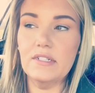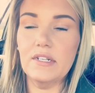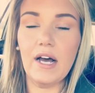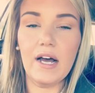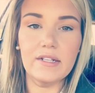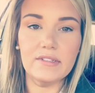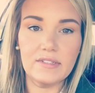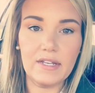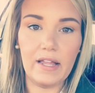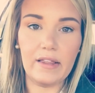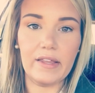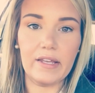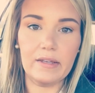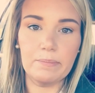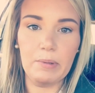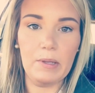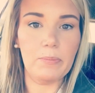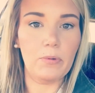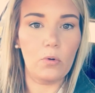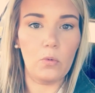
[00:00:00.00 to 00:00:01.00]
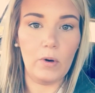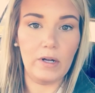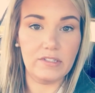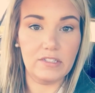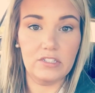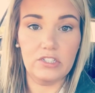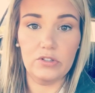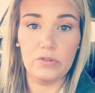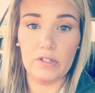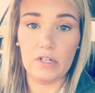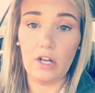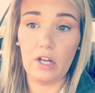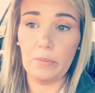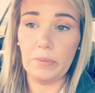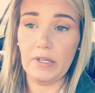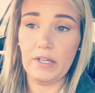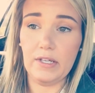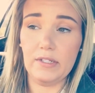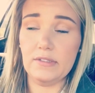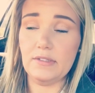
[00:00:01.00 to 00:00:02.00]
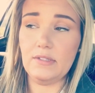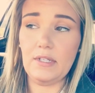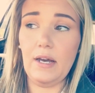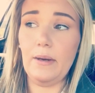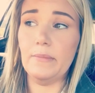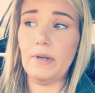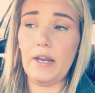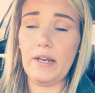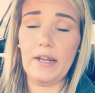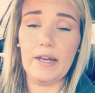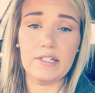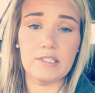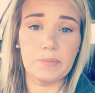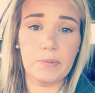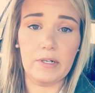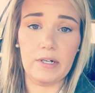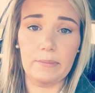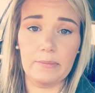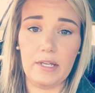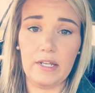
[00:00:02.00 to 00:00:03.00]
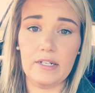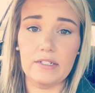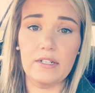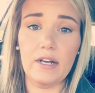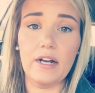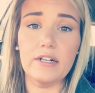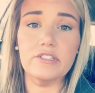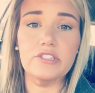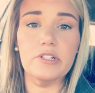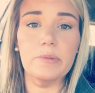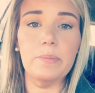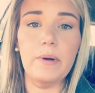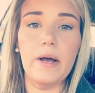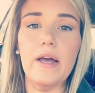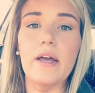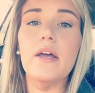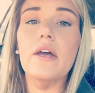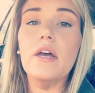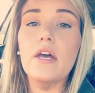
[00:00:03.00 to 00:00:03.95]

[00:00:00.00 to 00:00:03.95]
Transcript: Not telling people what to do at all, because I'm not an expert, I'm not a doctor, but